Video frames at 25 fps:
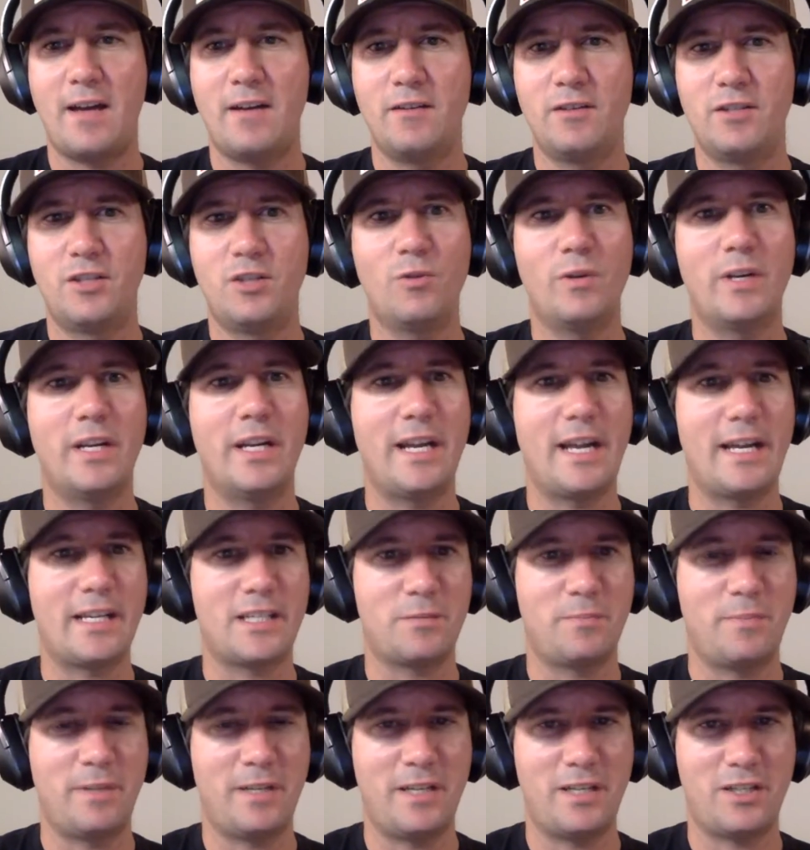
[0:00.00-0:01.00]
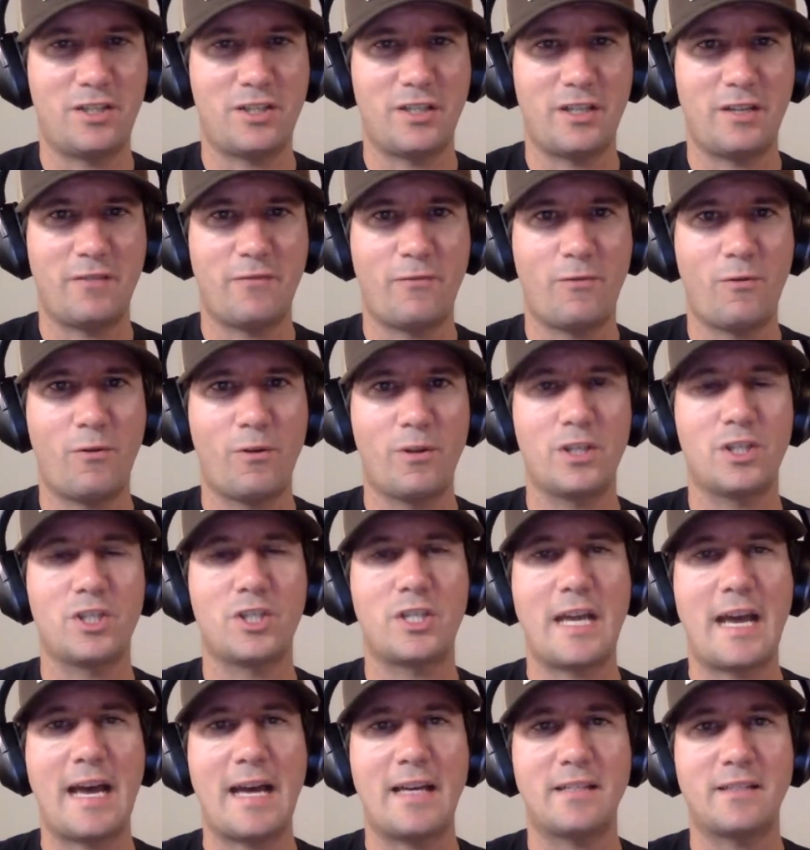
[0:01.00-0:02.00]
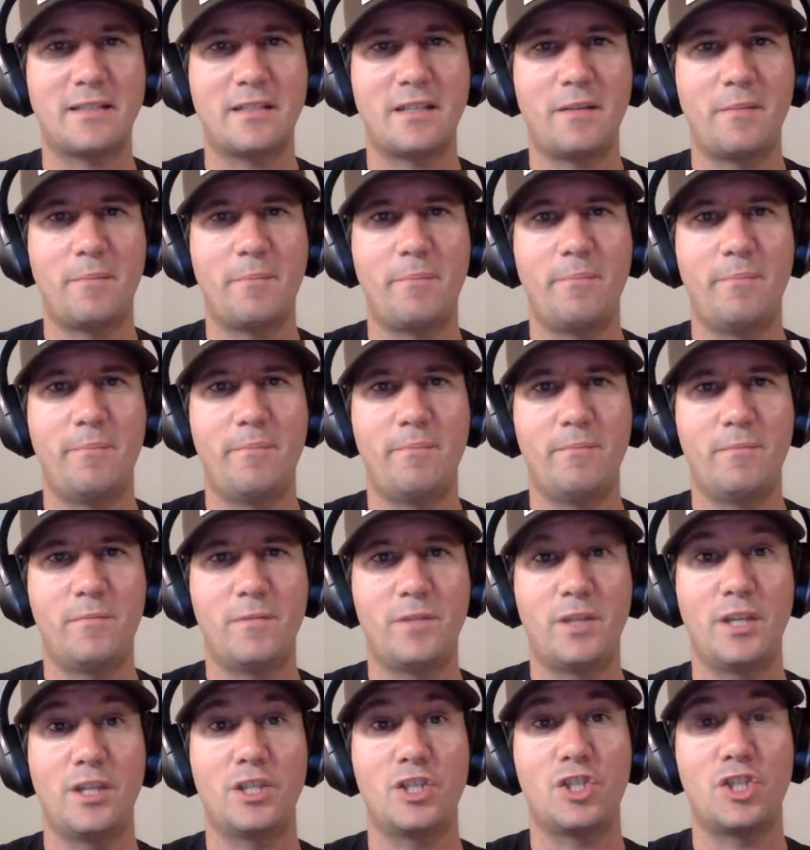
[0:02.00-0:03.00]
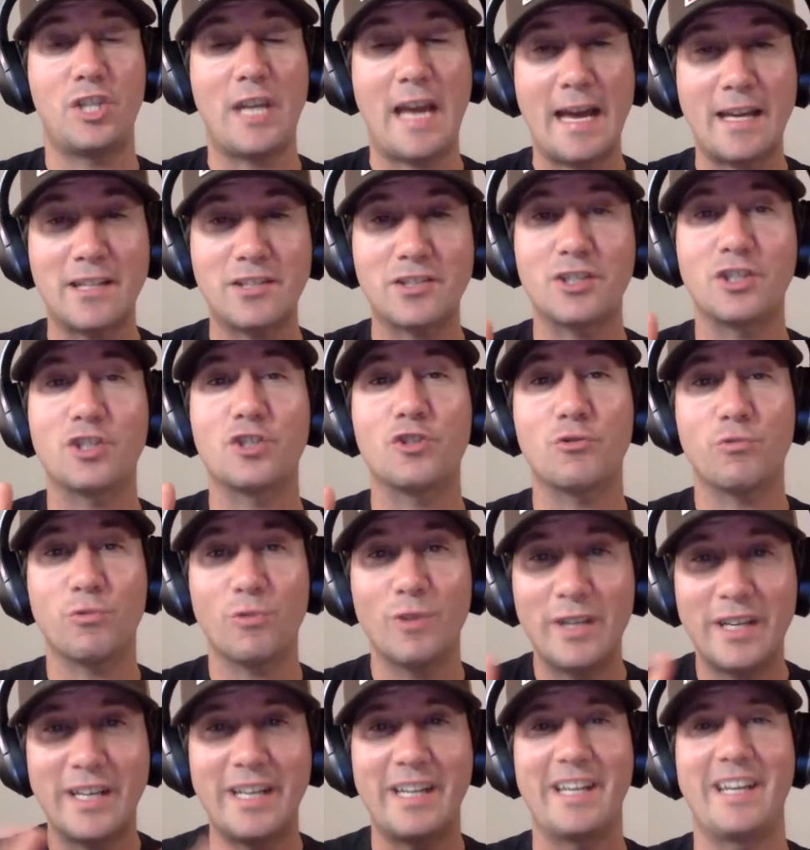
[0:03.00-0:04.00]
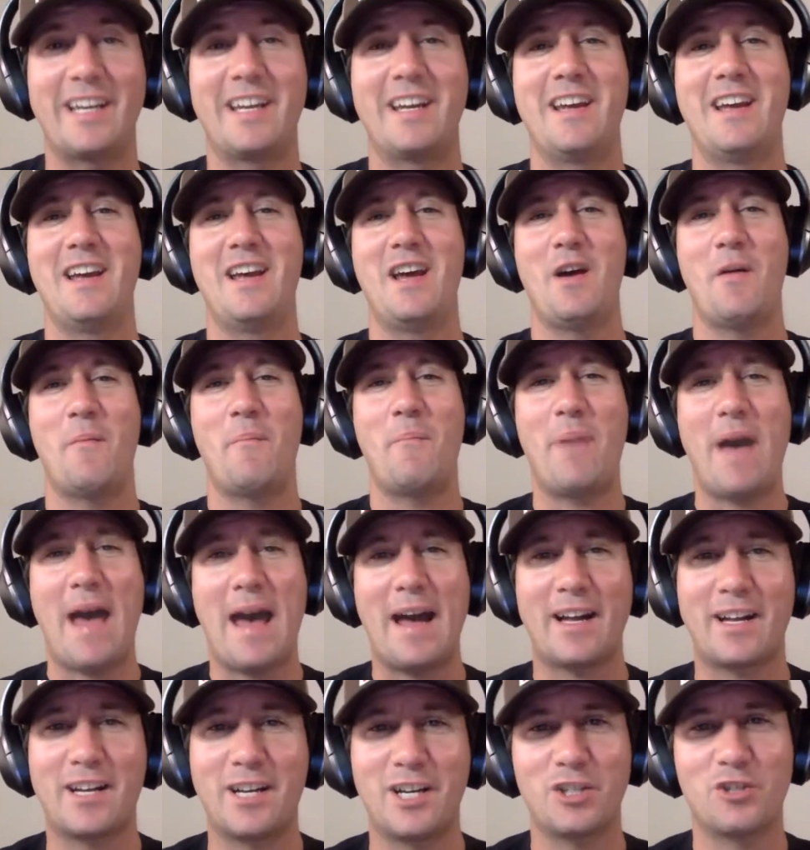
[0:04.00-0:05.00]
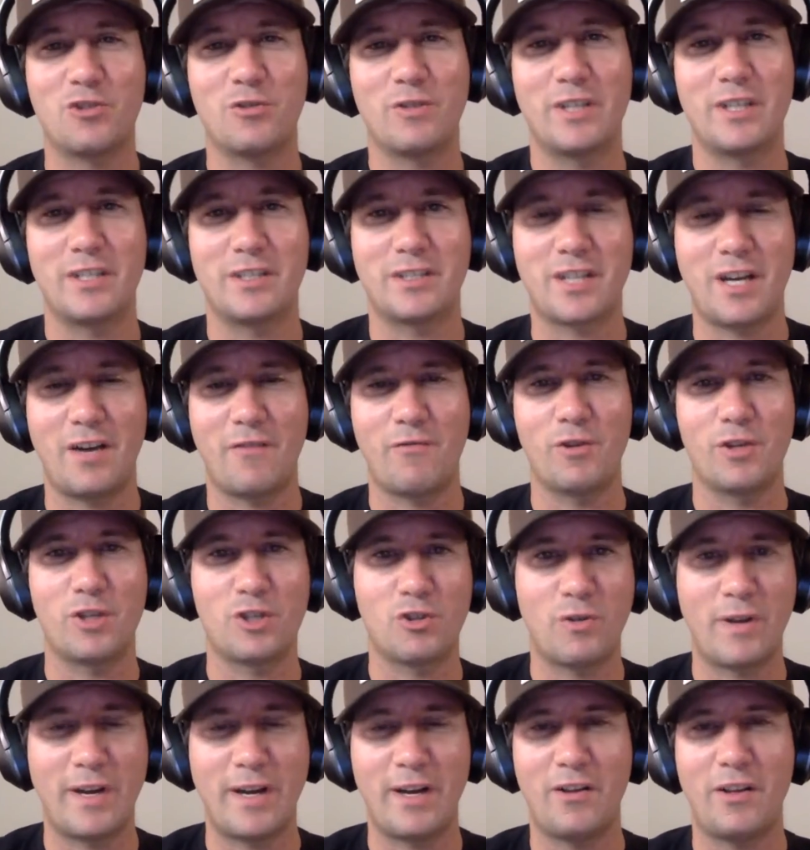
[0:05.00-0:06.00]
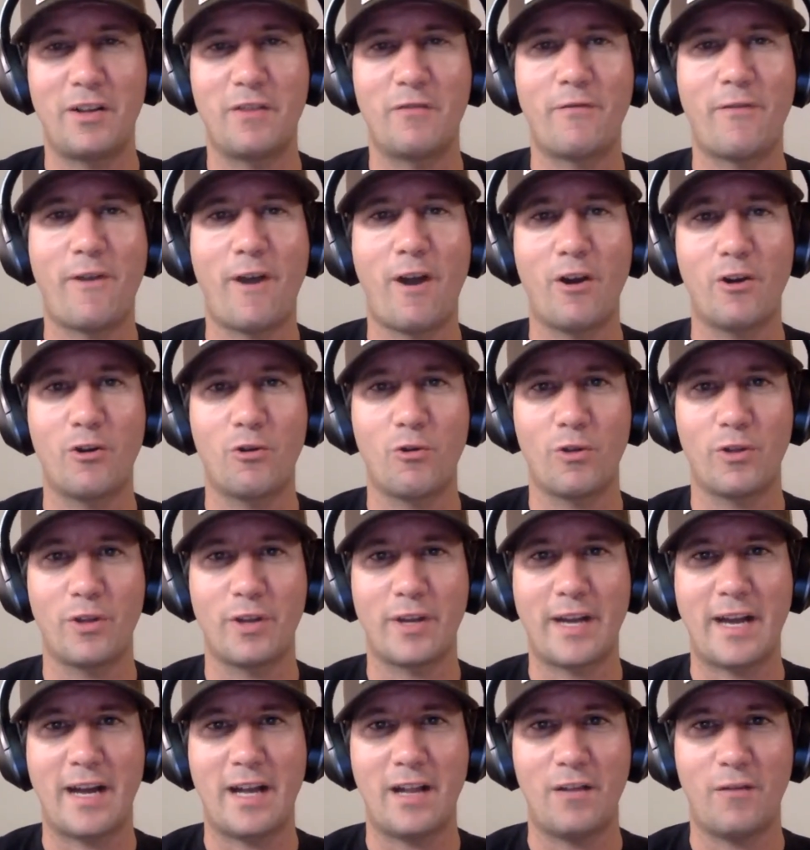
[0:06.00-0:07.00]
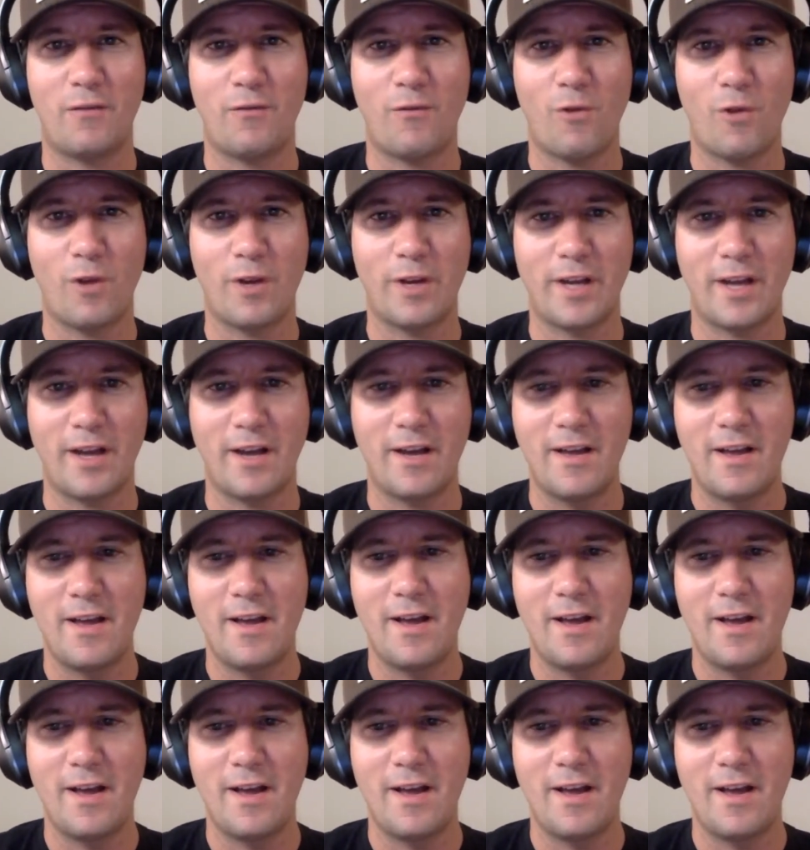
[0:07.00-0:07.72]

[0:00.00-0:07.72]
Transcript: doing an expedition for the Shasta Trinity Backcountry Discovery Trail in far northern California.